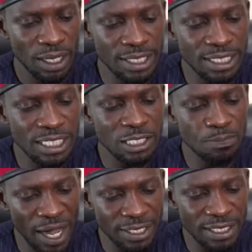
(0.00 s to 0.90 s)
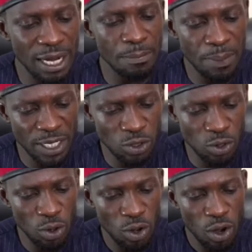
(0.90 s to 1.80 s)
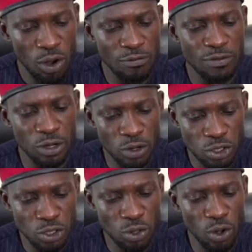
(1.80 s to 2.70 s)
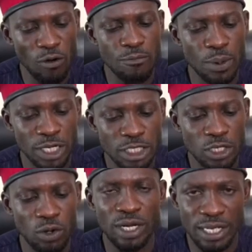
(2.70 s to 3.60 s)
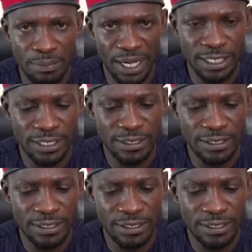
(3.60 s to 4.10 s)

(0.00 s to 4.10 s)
It is part and parcel of the notion of political liberty.